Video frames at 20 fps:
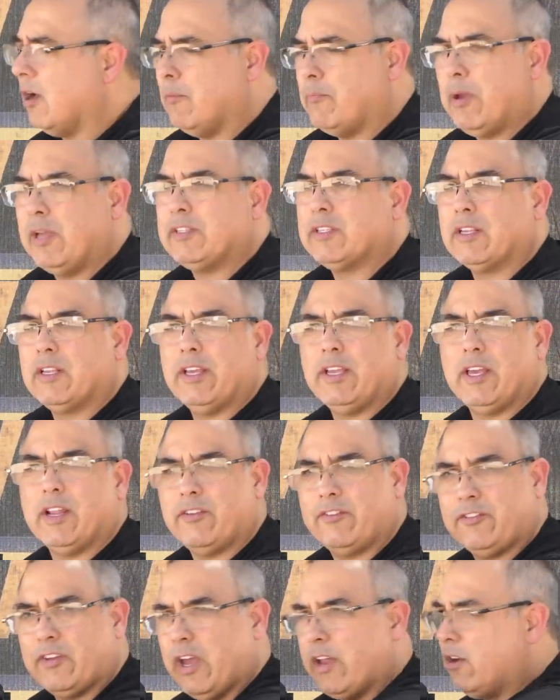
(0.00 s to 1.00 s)
basically get
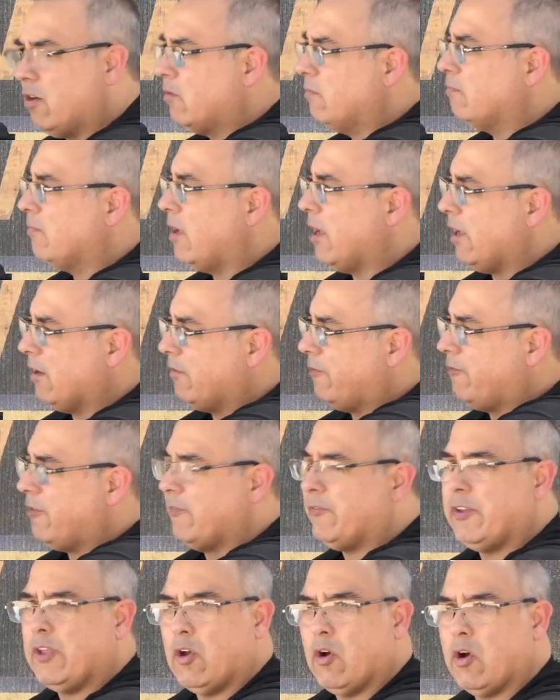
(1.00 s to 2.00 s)
a sighter at
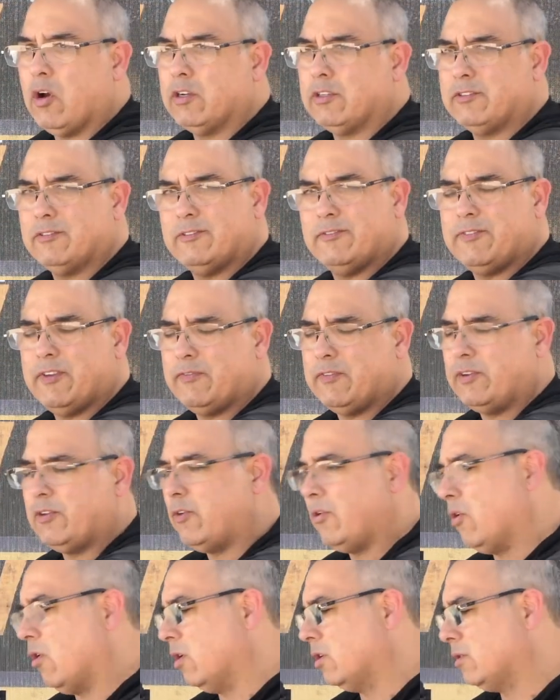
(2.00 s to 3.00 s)
50 yards,
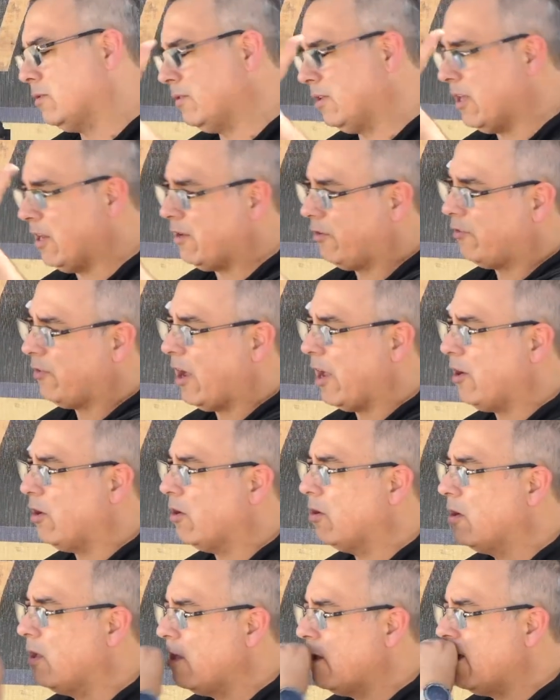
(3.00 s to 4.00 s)
52 yards, get a
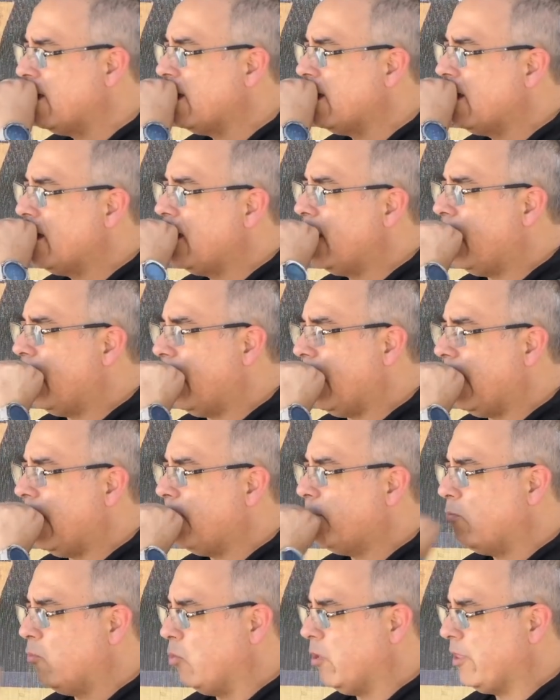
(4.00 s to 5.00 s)
sighter
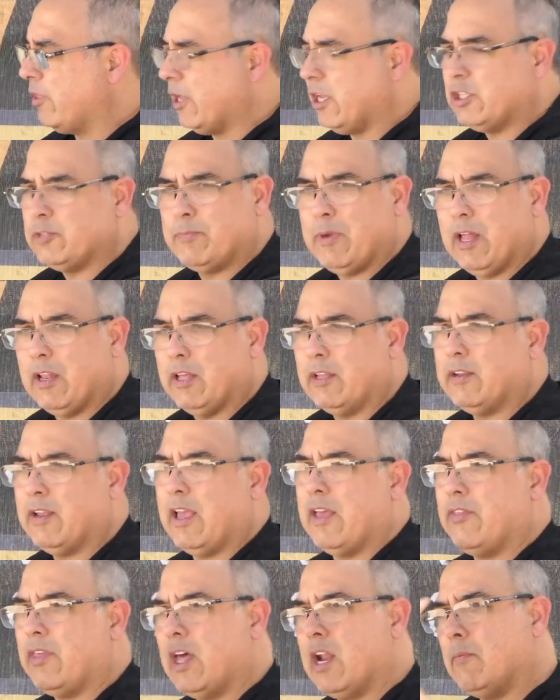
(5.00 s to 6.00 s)
with each pellet.
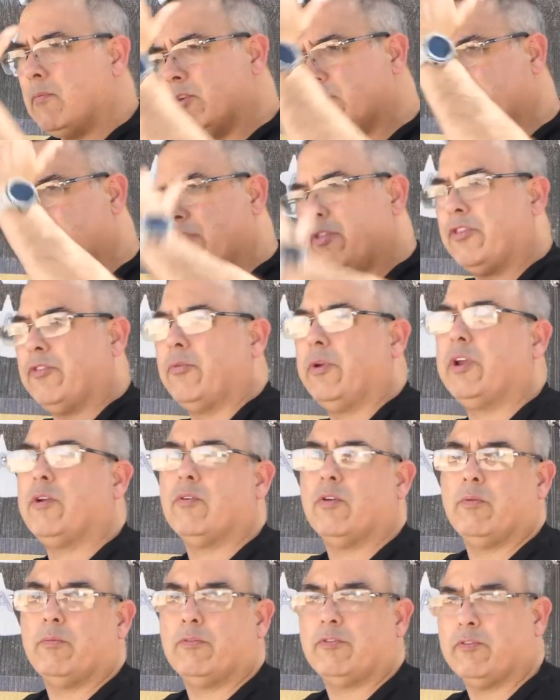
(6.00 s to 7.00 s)
And then I'm going to shoot
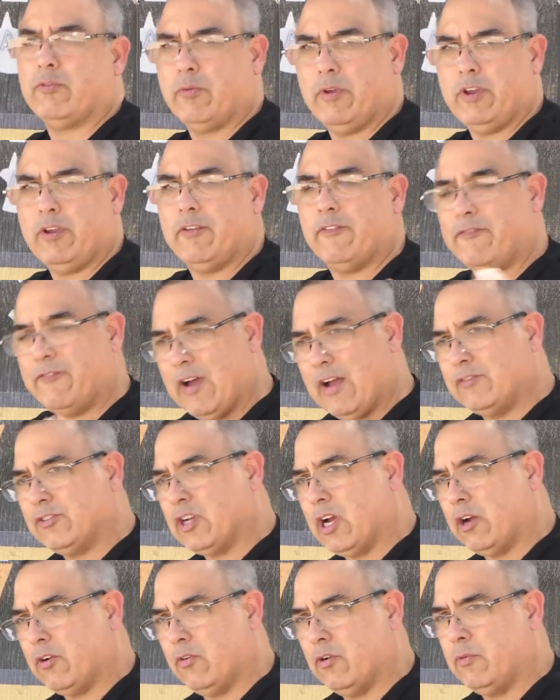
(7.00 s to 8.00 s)
three
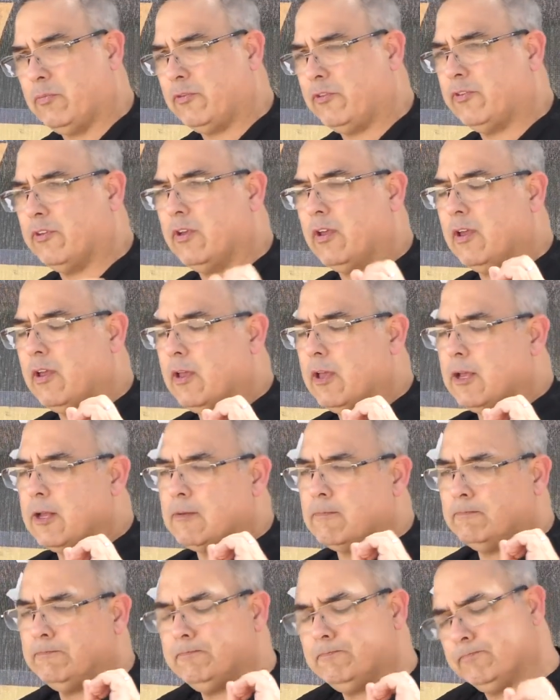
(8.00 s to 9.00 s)
five-shot groups,
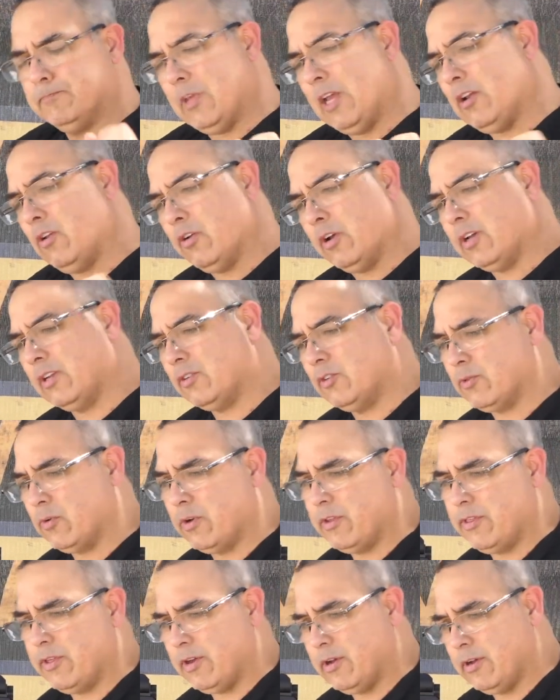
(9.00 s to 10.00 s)
and look at
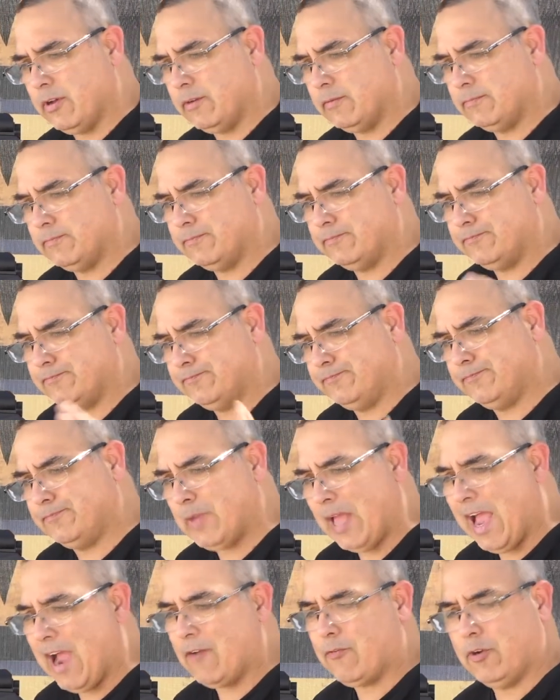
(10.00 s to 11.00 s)
sort of the
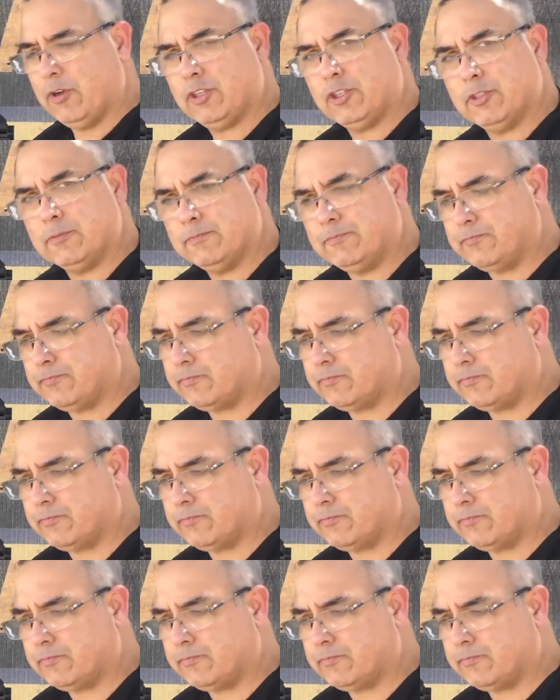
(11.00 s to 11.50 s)
average.